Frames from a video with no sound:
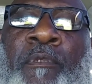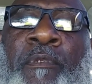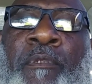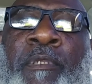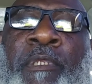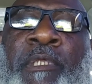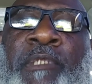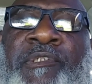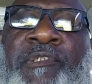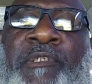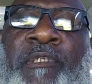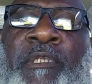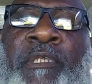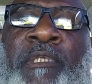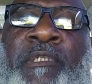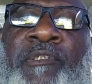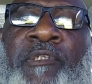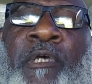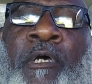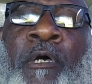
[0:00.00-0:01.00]
This
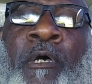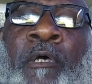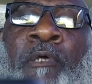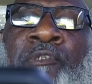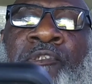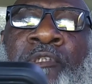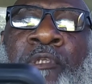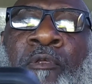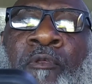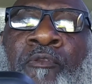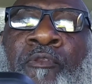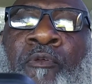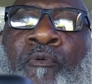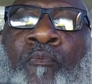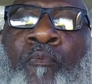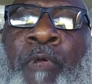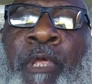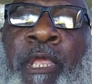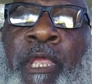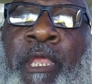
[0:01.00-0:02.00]
is also the
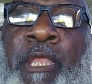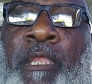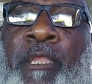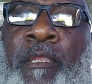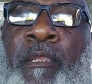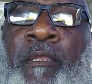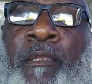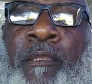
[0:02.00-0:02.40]
way